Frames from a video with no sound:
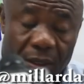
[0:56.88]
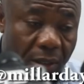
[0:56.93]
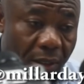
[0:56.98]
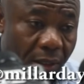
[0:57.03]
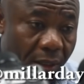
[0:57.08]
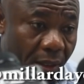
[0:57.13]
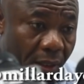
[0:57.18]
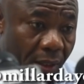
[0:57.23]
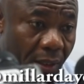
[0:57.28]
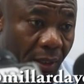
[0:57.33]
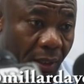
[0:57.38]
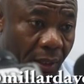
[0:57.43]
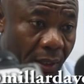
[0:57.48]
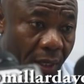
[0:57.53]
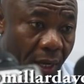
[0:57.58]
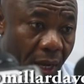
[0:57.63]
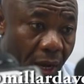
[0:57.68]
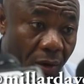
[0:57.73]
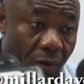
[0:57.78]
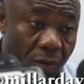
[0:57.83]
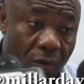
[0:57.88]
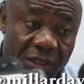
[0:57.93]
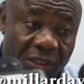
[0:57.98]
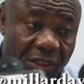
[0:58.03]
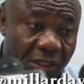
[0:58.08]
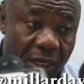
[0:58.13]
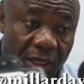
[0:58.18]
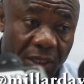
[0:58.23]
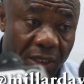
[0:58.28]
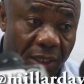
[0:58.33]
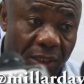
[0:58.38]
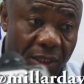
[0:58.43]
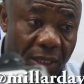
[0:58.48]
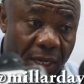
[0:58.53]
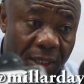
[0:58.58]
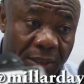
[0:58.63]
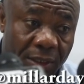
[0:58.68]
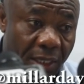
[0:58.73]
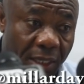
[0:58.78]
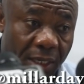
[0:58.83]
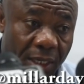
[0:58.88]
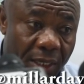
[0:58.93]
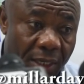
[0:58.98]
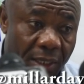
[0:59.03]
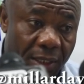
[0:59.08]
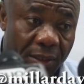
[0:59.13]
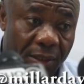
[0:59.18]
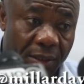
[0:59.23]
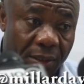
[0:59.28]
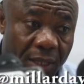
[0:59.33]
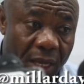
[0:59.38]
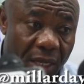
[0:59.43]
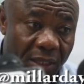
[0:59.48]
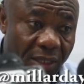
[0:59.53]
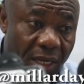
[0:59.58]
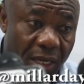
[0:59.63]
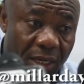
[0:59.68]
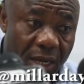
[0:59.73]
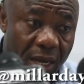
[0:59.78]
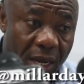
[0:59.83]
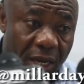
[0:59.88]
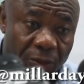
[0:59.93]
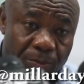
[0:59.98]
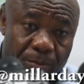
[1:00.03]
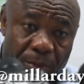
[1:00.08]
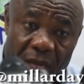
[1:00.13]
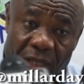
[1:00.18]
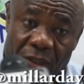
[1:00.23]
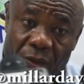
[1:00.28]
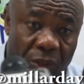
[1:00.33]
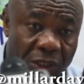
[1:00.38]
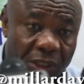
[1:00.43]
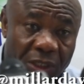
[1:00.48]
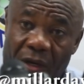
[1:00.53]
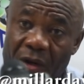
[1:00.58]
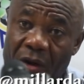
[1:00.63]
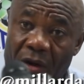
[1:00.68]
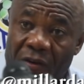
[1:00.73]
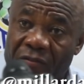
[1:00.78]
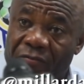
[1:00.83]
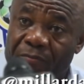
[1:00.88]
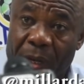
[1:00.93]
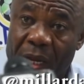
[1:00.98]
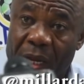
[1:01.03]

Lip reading: I always say that Tanzania is blessed with a lot of